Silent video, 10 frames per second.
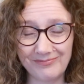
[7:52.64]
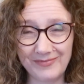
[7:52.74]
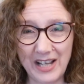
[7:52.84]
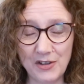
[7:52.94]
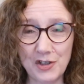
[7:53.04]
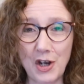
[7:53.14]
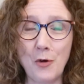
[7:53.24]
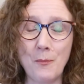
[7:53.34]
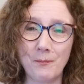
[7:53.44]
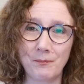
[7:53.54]
And
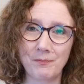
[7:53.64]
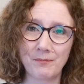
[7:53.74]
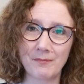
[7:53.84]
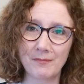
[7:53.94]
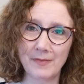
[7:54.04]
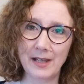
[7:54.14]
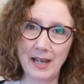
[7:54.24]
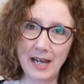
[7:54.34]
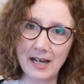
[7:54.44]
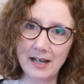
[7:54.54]
so,
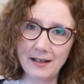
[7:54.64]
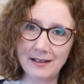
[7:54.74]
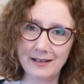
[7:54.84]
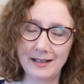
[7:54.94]
here